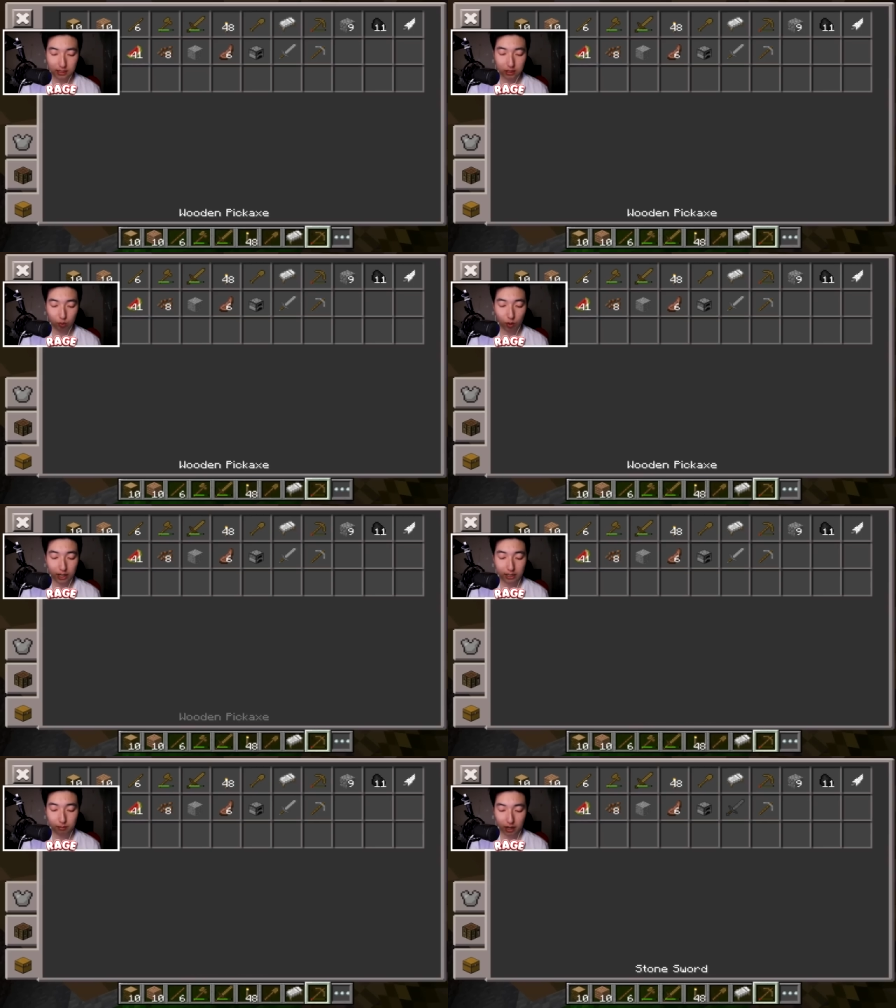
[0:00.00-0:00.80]
things
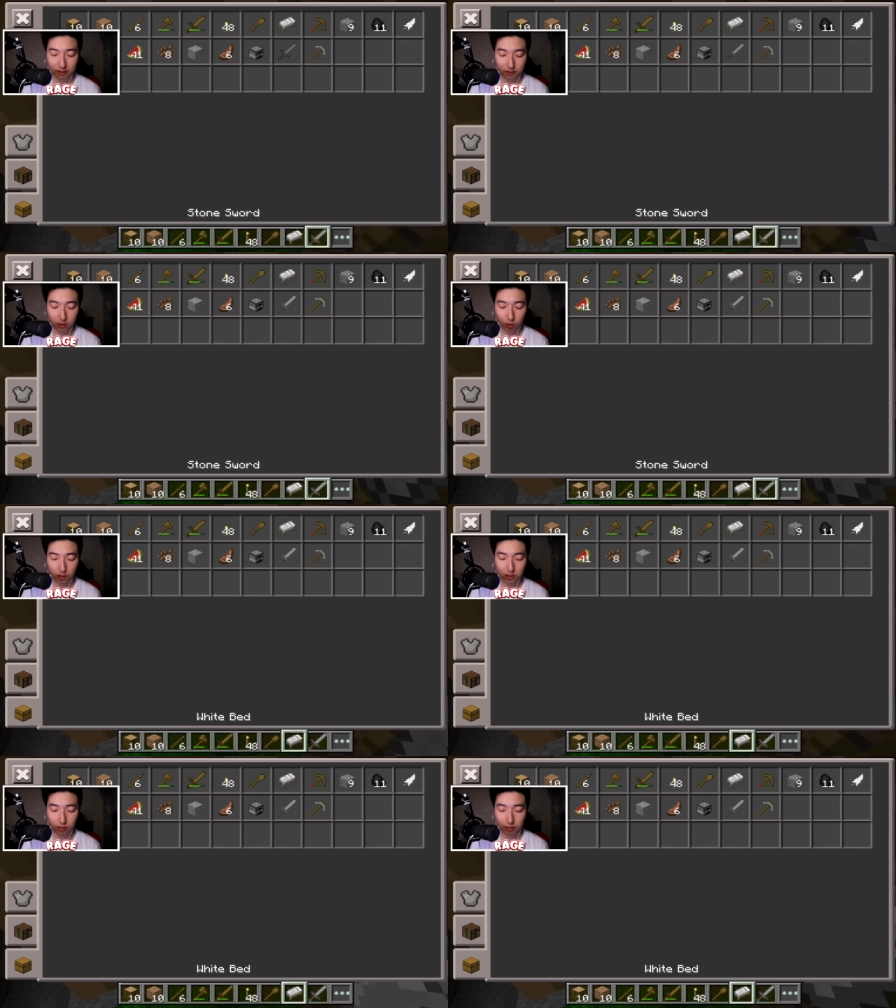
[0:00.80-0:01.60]
ready in my
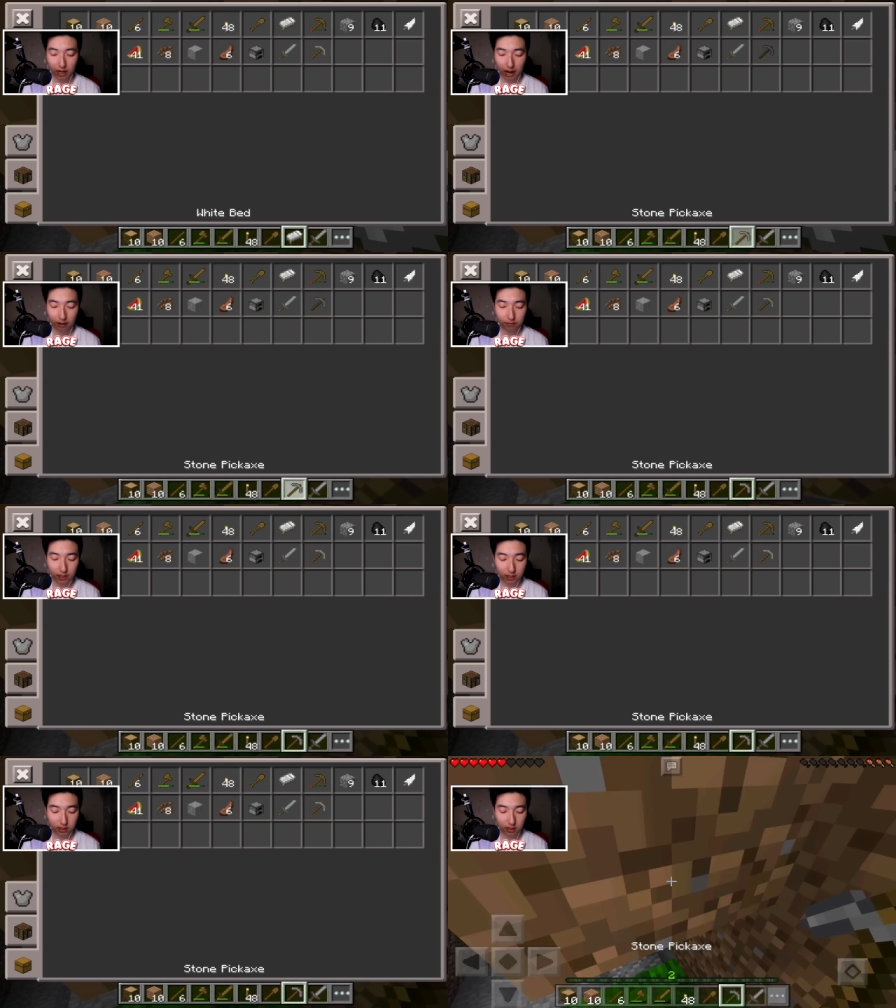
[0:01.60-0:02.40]
inventory. So I'm going to have
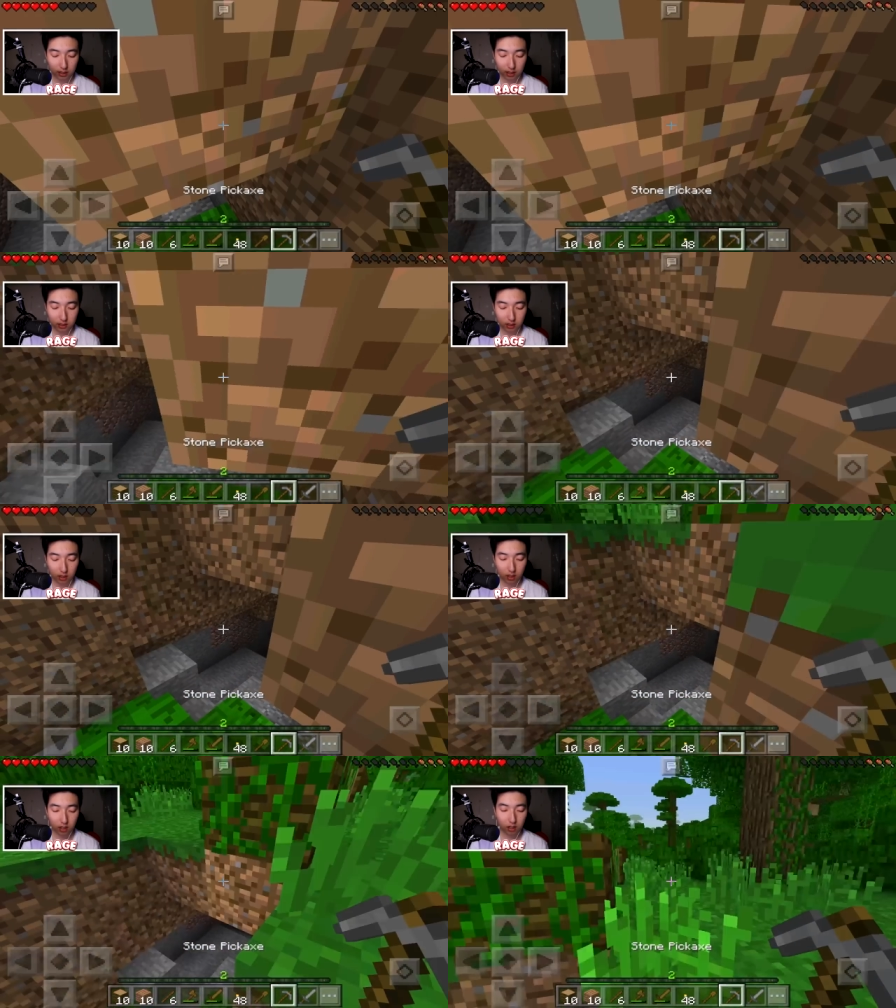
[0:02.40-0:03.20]
this and this
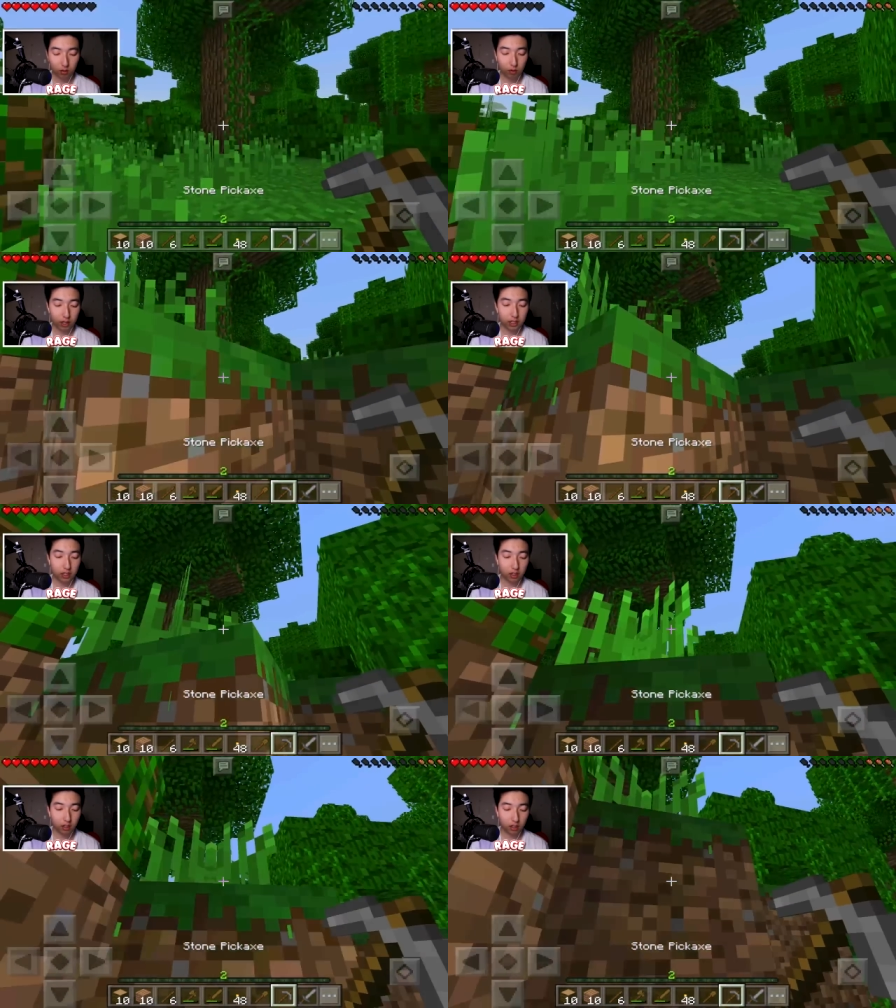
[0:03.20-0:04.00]
ready.